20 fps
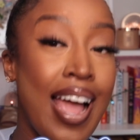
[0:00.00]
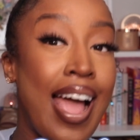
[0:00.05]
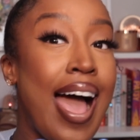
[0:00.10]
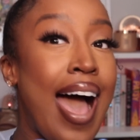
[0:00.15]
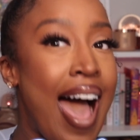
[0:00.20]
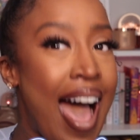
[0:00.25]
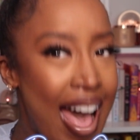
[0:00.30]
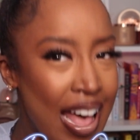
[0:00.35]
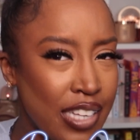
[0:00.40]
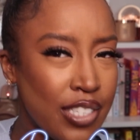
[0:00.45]
I
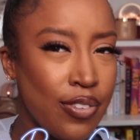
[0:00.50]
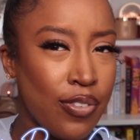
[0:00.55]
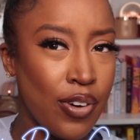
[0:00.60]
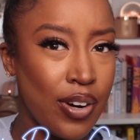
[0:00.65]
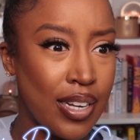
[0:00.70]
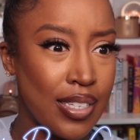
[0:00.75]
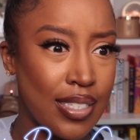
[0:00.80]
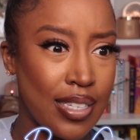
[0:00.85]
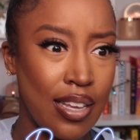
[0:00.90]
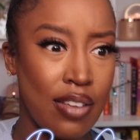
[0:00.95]
asked for
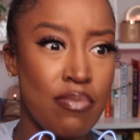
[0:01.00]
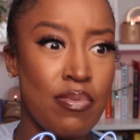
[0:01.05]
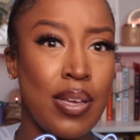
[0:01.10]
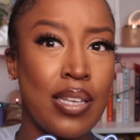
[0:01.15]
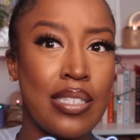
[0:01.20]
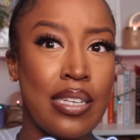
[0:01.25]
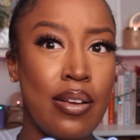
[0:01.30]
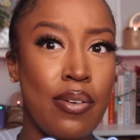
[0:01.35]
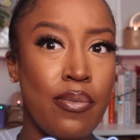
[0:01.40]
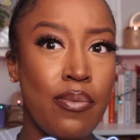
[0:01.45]
it as a gift
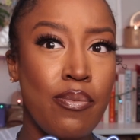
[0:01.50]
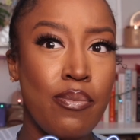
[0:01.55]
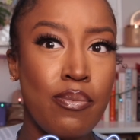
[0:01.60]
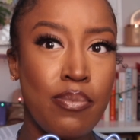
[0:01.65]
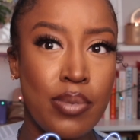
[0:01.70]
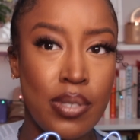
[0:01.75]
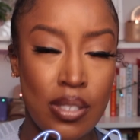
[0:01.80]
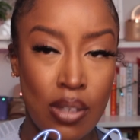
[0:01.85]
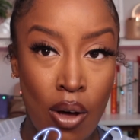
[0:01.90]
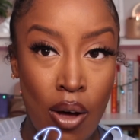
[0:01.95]
because I
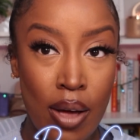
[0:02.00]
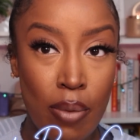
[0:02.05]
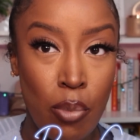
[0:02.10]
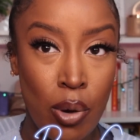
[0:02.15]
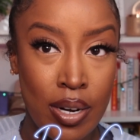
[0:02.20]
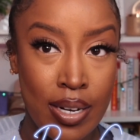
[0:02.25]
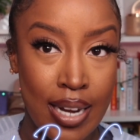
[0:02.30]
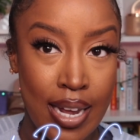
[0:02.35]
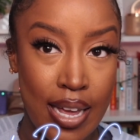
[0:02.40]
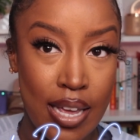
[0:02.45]
saw it
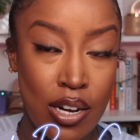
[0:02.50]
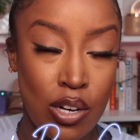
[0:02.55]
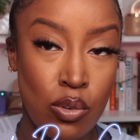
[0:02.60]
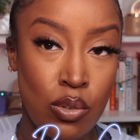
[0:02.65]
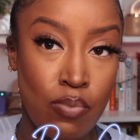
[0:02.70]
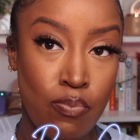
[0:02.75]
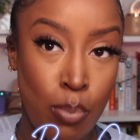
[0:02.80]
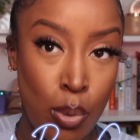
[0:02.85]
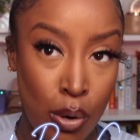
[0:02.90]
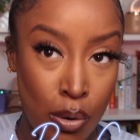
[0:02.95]
one day in
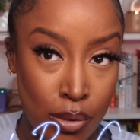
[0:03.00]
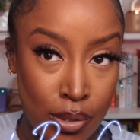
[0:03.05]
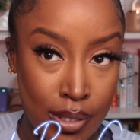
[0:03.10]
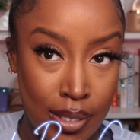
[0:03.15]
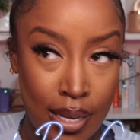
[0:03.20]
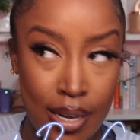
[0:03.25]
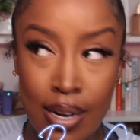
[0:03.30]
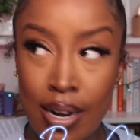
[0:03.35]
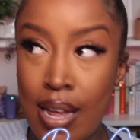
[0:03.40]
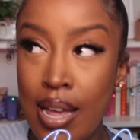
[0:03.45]

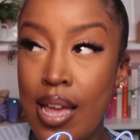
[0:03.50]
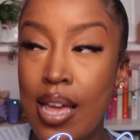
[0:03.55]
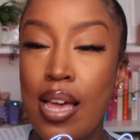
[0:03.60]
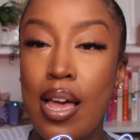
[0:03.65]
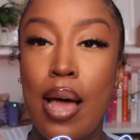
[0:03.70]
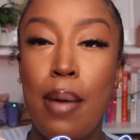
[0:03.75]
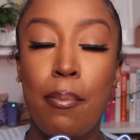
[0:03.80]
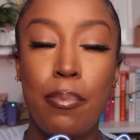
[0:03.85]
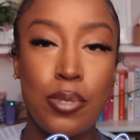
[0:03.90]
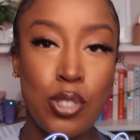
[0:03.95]
person,
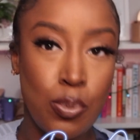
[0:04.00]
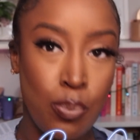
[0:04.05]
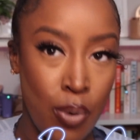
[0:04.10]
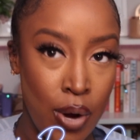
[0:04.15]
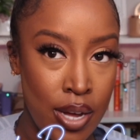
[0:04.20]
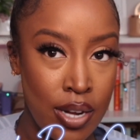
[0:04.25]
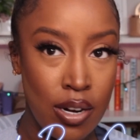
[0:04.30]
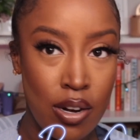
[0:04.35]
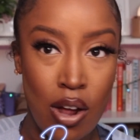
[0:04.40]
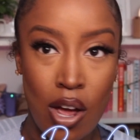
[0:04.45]

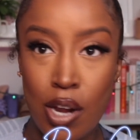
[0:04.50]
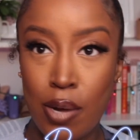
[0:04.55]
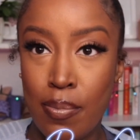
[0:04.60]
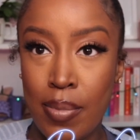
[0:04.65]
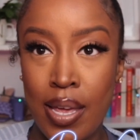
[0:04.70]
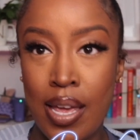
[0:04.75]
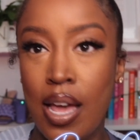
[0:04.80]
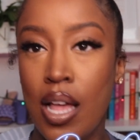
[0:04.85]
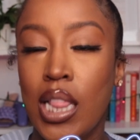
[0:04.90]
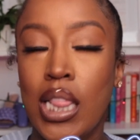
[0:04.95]
sprayed it on
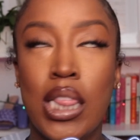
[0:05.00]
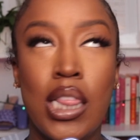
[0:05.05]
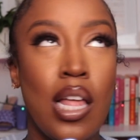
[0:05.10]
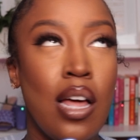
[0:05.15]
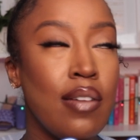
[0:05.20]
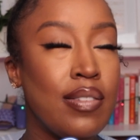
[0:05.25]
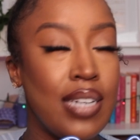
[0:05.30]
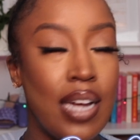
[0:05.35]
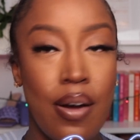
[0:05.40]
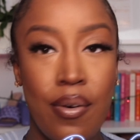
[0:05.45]
me,
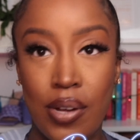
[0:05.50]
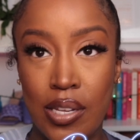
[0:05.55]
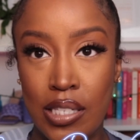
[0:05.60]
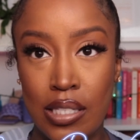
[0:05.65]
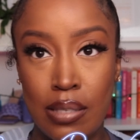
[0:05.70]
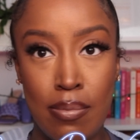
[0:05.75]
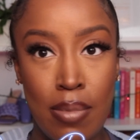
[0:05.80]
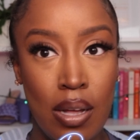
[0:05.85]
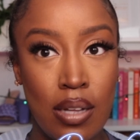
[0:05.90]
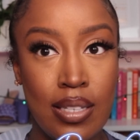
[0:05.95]
loved how I
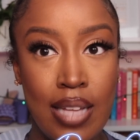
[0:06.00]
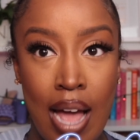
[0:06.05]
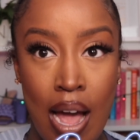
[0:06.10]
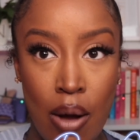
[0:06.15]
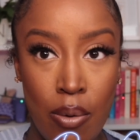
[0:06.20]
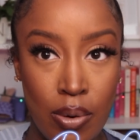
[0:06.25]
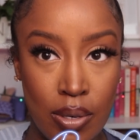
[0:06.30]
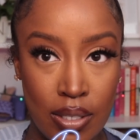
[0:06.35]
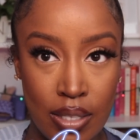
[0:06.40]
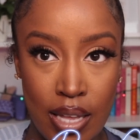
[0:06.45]
smelled
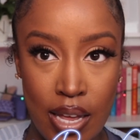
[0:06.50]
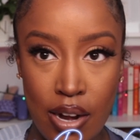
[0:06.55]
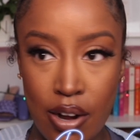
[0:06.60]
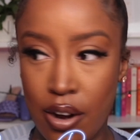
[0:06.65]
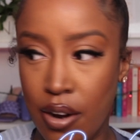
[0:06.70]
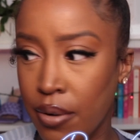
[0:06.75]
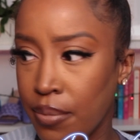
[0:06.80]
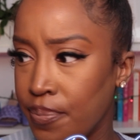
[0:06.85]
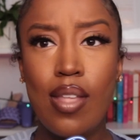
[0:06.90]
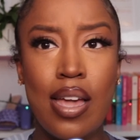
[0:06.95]
hours
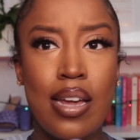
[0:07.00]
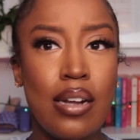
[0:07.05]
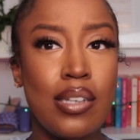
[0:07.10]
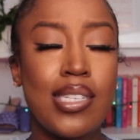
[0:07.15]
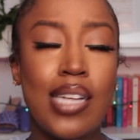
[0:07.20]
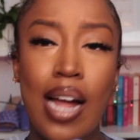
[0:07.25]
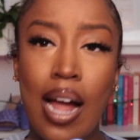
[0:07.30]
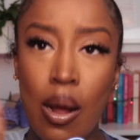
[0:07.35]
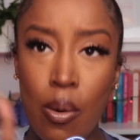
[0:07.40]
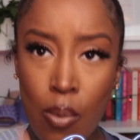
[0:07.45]
later, and I was
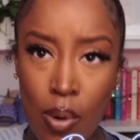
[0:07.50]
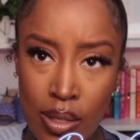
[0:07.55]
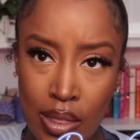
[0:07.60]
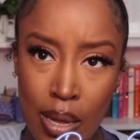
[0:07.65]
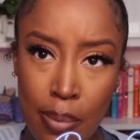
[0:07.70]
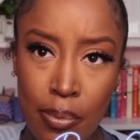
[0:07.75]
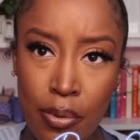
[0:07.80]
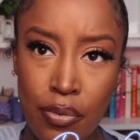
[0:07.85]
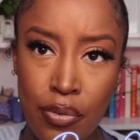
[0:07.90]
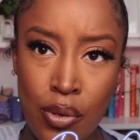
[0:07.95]
like, I want
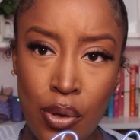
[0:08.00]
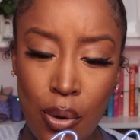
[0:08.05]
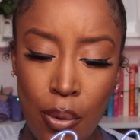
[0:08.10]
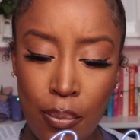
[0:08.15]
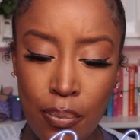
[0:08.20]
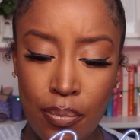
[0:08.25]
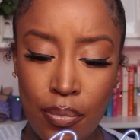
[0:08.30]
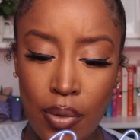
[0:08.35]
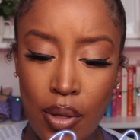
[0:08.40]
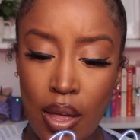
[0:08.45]
that perfume.